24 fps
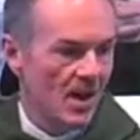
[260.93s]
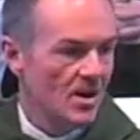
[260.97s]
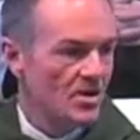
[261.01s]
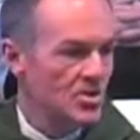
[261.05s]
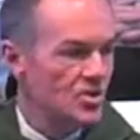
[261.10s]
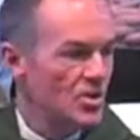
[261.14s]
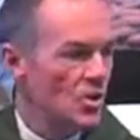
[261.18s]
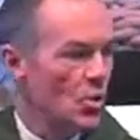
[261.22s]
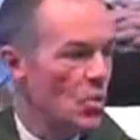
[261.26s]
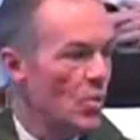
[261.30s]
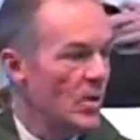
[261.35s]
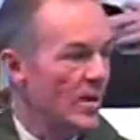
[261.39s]

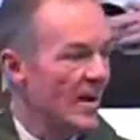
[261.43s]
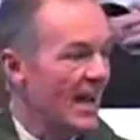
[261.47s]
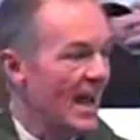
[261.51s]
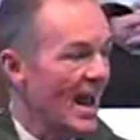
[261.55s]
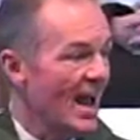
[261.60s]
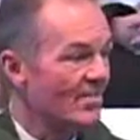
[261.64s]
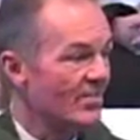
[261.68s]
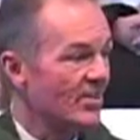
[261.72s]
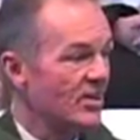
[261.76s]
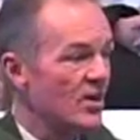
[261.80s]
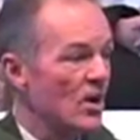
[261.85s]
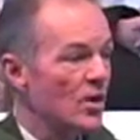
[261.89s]
So we
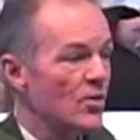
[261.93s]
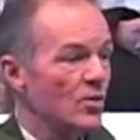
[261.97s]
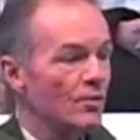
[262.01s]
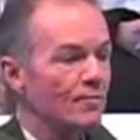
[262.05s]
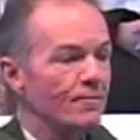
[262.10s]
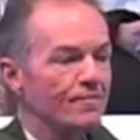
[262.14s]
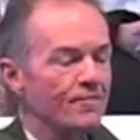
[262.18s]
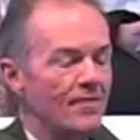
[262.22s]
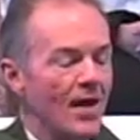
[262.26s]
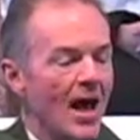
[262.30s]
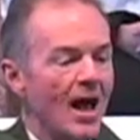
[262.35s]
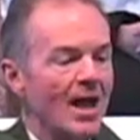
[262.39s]
have another
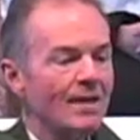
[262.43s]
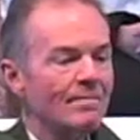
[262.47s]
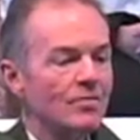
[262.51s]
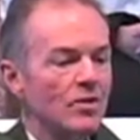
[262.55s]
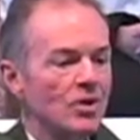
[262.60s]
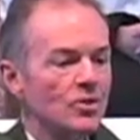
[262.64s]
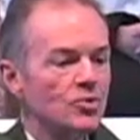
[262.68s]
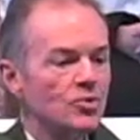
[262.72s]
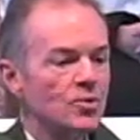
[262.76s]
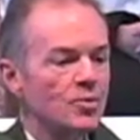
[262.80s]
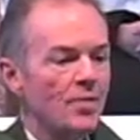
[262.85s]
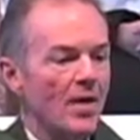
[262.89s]

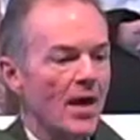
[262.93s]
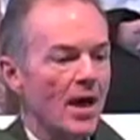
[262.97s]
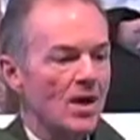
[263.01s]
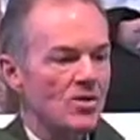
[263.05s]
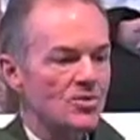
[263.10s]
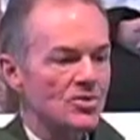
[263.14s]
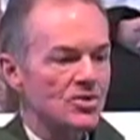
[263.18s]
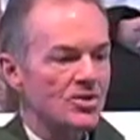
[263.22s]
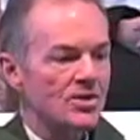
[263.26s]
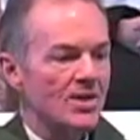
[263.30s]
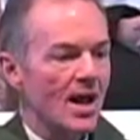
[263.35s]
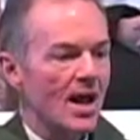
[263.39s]

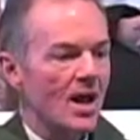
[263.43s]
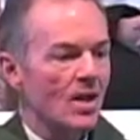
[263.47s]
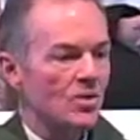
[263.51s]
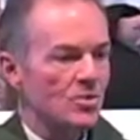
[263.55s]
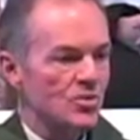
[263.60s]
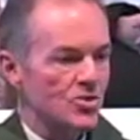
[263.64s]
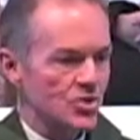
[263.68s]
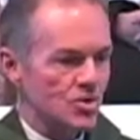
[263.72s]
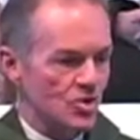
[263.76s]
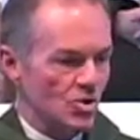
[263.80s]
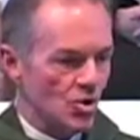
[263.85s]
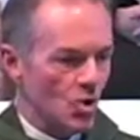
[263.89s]

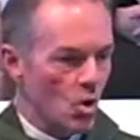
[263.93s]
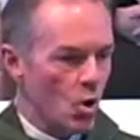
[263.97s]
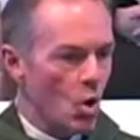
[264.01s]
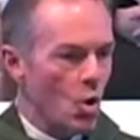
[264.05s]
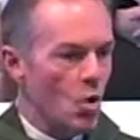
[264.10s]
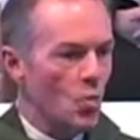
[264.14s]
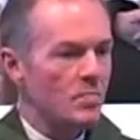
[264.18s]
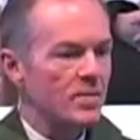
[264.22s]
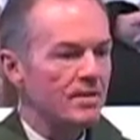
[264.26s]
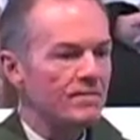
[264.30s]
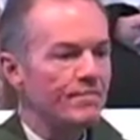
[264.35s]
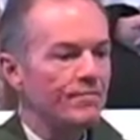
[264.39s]
$500,000 to
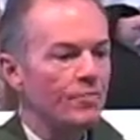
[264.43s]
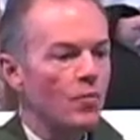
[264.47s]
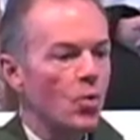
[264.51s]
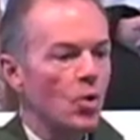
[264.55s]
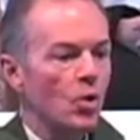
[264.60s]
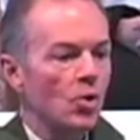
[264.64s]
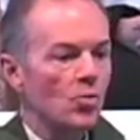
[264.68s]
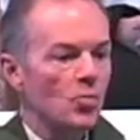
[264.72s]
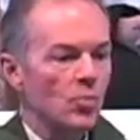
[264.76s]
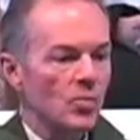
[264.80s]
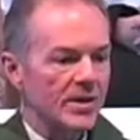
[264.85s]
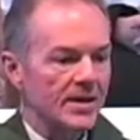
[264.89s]
go
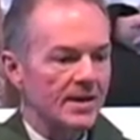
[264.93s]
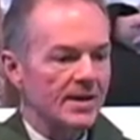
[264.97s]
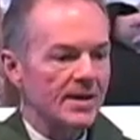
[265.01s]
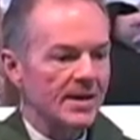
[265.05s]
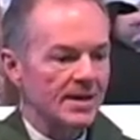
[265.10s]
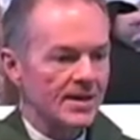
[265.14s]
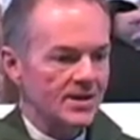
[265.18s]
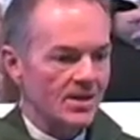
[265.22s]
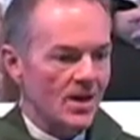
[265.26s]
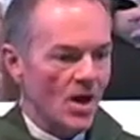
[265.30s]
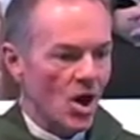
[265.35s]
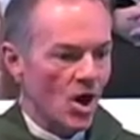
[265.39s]
before we
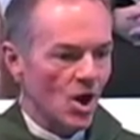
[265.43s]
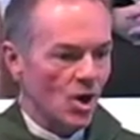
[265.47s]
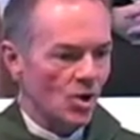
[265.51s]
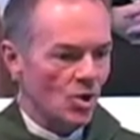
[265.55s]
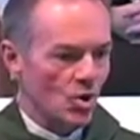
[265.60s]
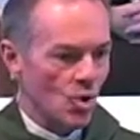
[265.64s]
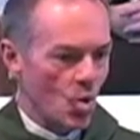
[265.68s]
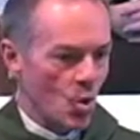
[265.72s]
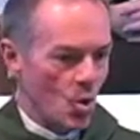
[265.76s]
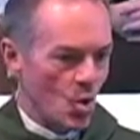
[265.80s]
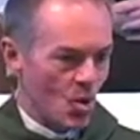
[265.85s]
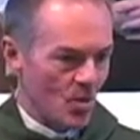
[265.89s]
hit our
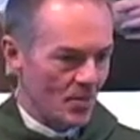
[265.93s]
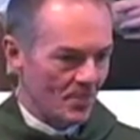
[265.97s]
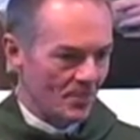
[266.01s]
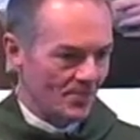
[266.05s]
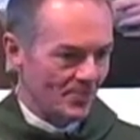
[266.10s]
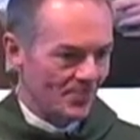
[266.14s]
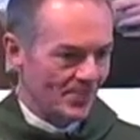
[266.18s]
goal.